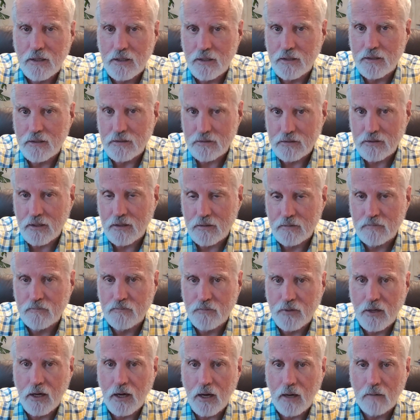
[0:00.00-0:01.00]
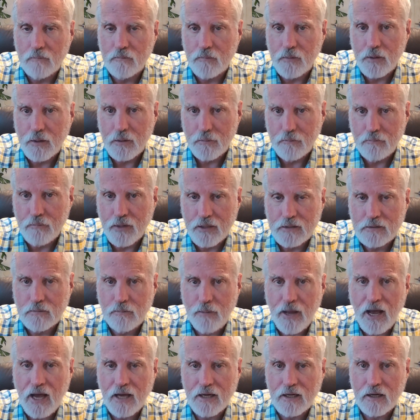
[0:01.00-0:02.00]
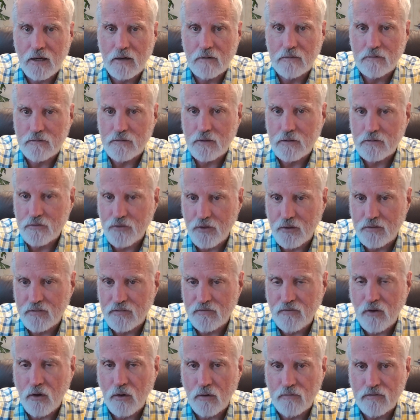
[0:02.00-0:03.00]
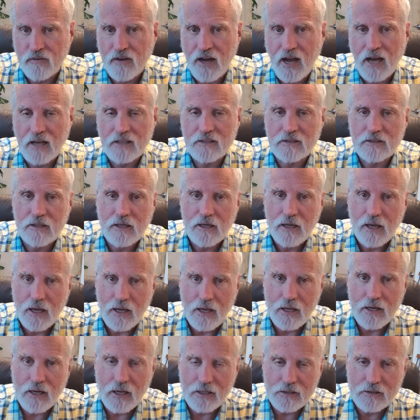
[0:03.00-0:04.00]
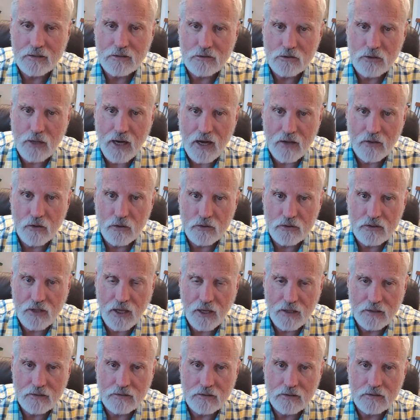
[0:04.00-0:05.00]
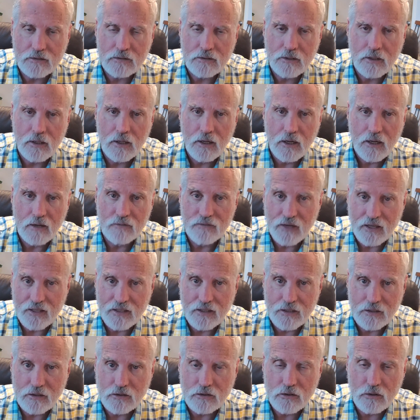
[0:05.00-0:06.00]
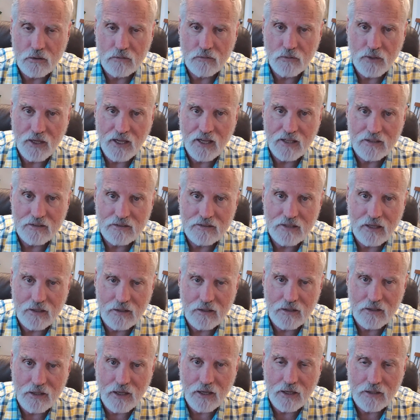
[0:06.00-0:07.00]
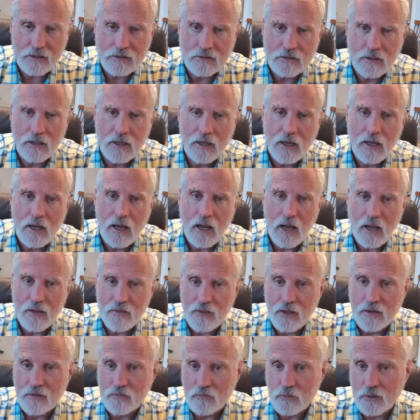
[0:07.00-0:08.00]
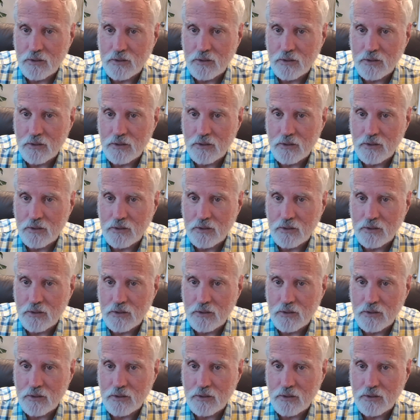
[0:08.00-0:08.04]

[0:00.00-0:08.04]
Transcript: It is a mixed bag of the full facts, and I try those cases if I need to, if we can't settle a case, and then